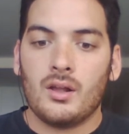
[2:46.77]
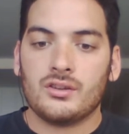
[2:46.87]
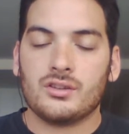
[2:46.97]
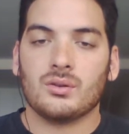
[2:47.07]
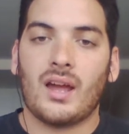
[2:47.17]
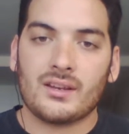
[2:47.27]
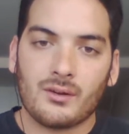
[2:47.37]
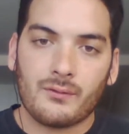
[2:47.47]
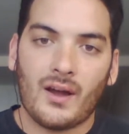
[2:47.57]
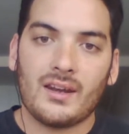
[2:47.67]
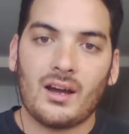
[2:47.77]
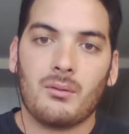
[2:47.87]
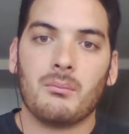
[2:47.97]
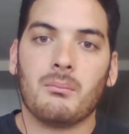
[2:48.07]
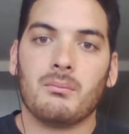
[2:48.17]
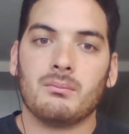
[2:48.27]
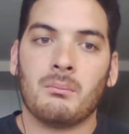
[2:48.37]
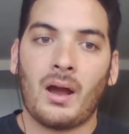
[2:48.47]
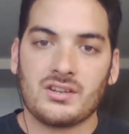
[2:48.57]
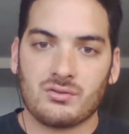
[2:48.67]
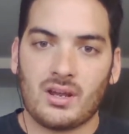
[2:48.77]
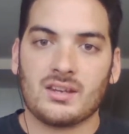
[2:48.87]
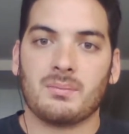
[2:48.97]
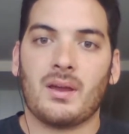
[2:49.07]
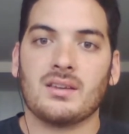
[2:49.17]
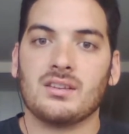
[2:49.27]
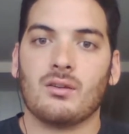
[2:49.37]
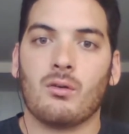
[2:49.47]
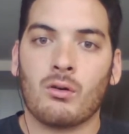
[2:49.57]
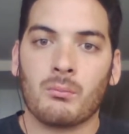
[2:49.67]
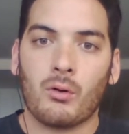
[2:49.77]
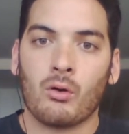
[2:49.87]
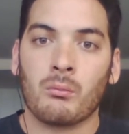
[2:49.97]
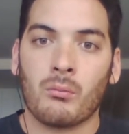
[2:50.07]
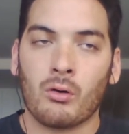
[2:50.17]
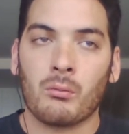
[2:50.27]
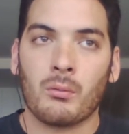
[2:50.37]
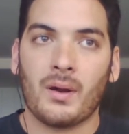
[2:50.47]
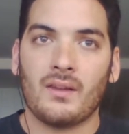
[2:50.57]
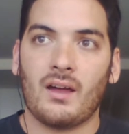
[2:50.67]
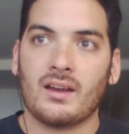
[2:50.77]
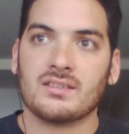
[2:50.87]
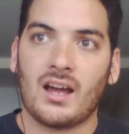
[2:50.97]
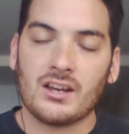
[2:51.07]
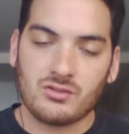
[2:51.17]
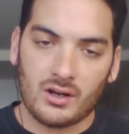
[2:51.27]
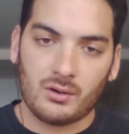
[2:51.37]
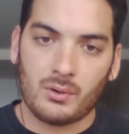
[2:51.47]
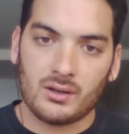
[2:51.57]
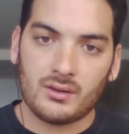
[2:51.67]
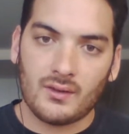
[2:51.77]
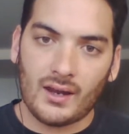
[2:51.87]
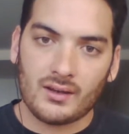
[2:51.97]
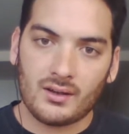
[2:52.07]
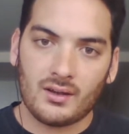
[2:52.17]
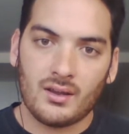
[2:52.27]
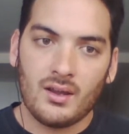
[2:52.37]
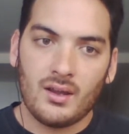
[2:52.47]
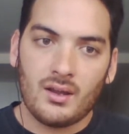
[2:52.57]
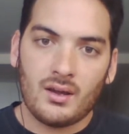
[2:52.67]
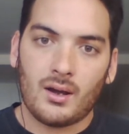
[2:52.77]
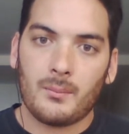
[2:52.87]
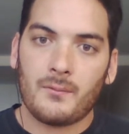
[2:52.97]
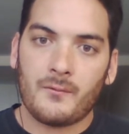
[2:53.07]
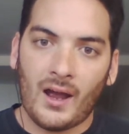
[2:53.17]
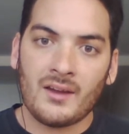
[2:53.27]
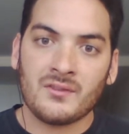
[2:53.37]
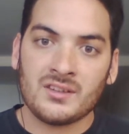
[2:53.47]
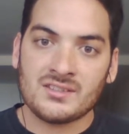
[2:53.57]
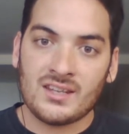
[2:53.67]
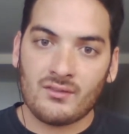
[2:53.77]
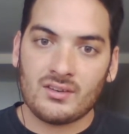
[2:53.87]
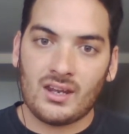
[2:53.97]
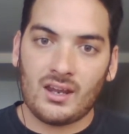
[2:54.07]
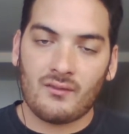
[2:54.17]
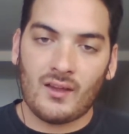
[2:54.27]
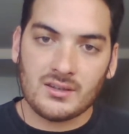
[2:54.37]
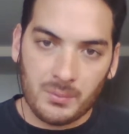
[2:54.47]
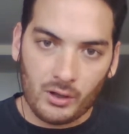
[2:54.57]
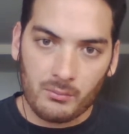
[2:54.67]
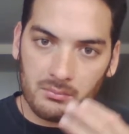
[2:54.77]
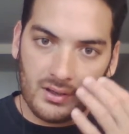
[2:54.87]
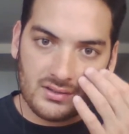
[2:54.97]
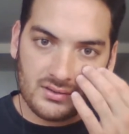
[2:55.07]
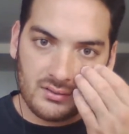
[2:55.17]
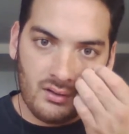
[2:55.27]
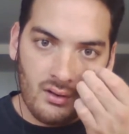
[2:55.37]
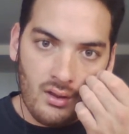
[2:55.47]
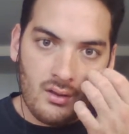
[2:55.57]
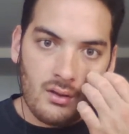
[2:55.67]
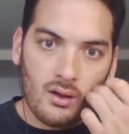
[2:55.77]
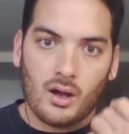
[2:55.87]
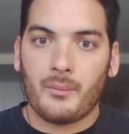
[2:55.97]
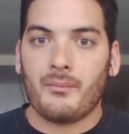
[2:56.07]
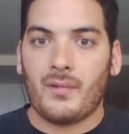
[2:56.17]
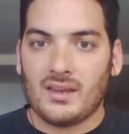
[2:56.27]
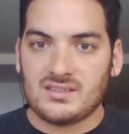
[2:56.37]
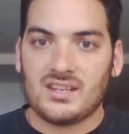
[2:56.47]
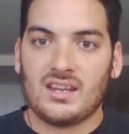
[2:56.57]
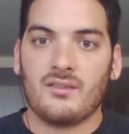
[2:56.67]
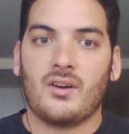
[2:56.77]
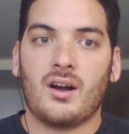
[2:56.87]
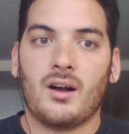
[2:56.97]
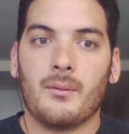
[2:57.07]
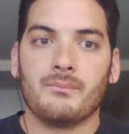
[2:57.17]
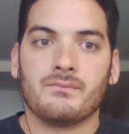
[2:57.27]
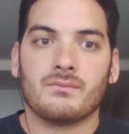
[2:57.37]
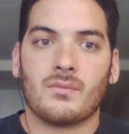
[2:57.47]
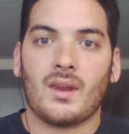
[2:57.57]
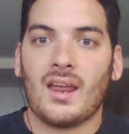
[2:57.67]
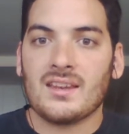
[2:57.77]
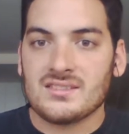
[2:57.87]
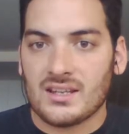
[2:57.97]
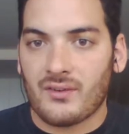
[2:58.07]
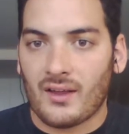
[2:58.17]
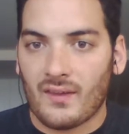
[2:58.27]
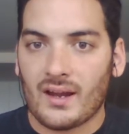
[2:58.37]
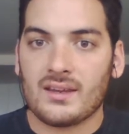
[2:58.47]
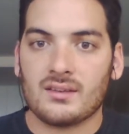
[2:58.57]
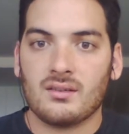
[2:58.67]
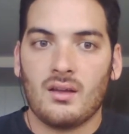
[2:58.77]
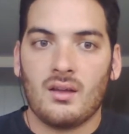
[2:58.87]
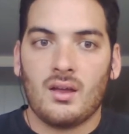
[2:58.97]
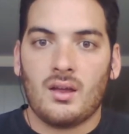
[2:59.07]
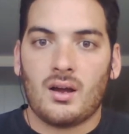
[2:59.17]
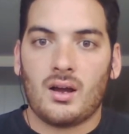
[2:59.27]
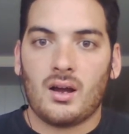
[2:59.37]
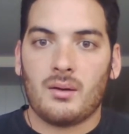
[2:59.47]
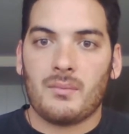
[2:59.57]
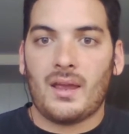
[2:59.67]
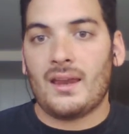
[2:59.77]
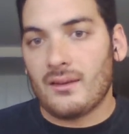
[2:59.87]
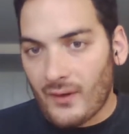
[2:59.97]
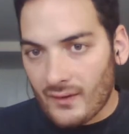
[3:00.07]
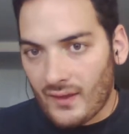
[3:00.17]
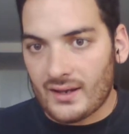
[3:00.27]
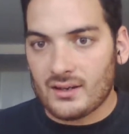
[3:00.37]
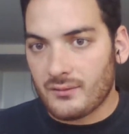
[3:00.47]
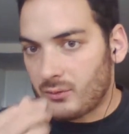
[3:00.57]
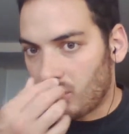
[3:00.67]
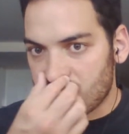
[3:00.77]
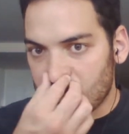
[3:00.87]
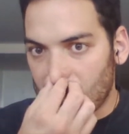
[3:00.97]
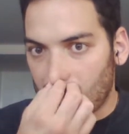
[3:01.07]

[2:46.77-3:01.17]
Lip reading: to find out my strengths, basically, or my likes, I try to run like a 5 to 7 day experiment, basically, and see if I like it. And if I like it, of course,